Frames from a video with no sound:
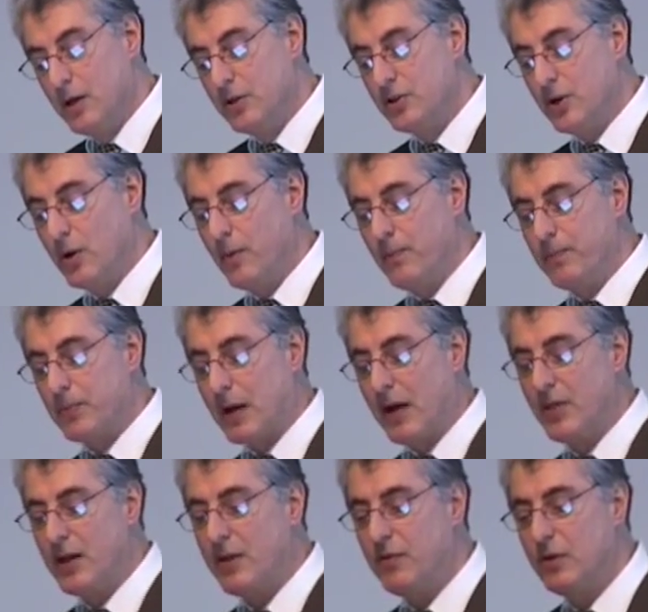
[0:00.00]
So I
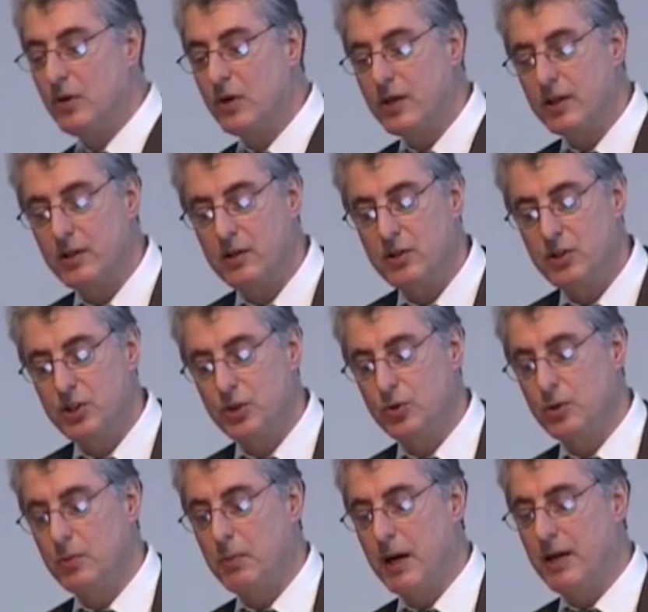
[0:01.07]
think if you look at
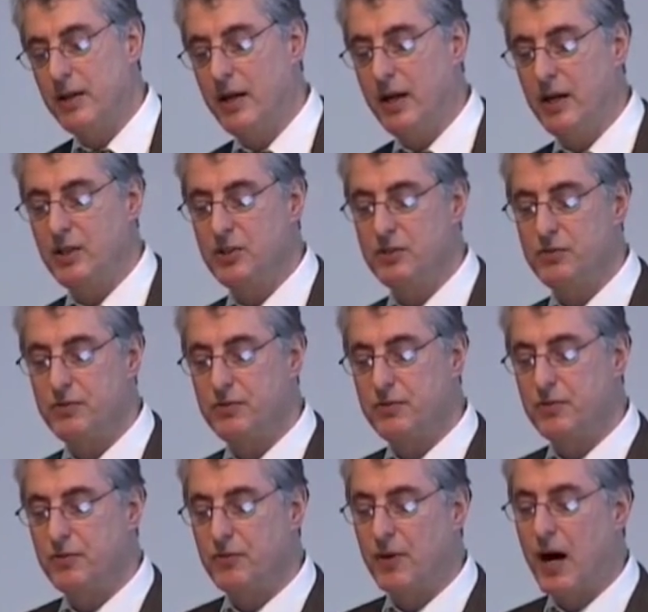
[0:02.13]
children by the age of
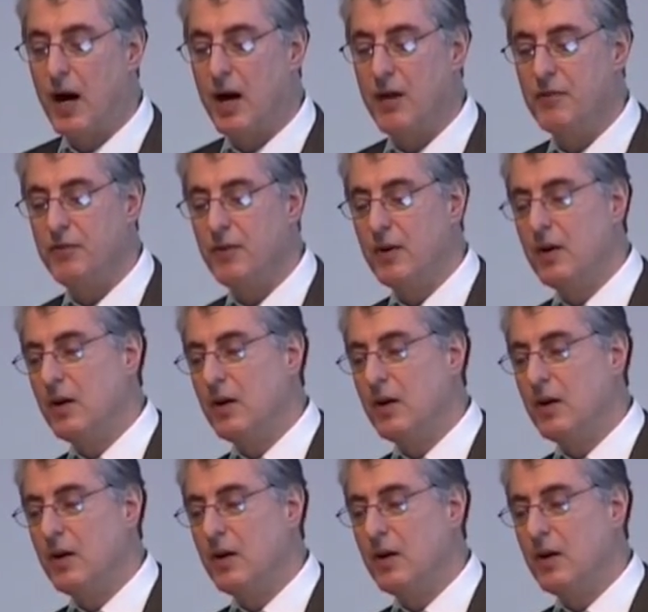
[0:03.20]
5,